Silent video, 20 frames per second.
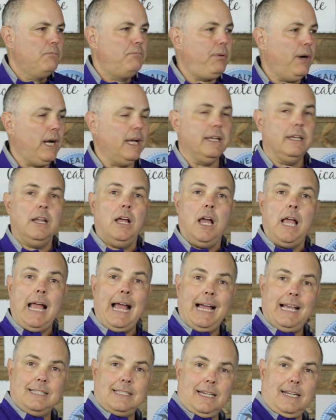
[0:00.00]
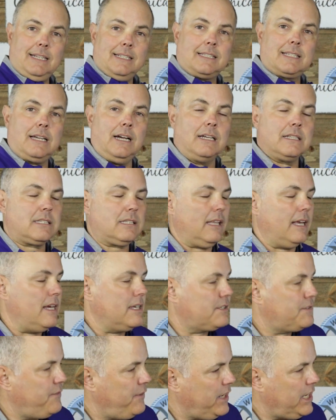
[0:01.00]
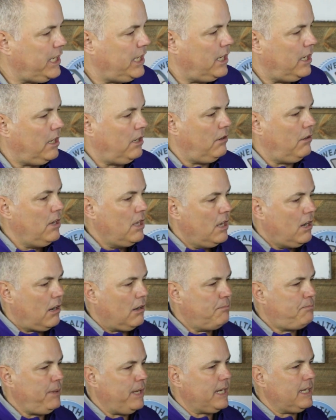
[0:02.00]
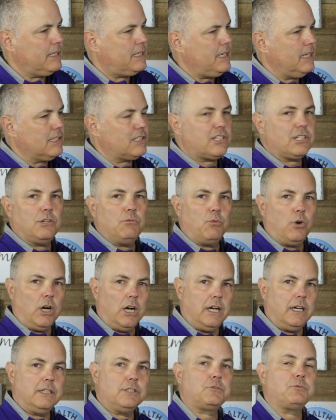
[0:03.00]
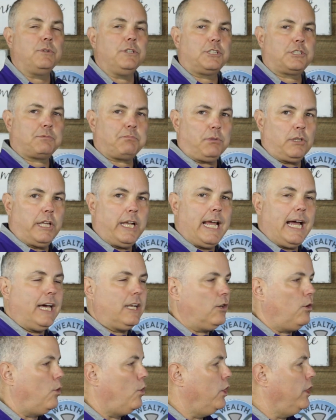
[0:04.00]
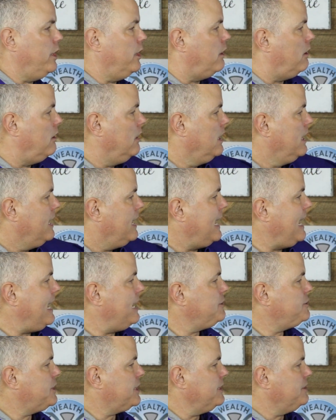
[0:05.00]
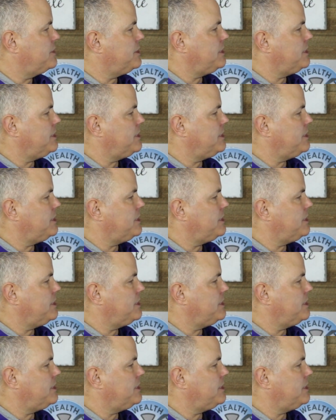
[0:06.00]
But as I discussed last video, our big addition was we split out oil. As you can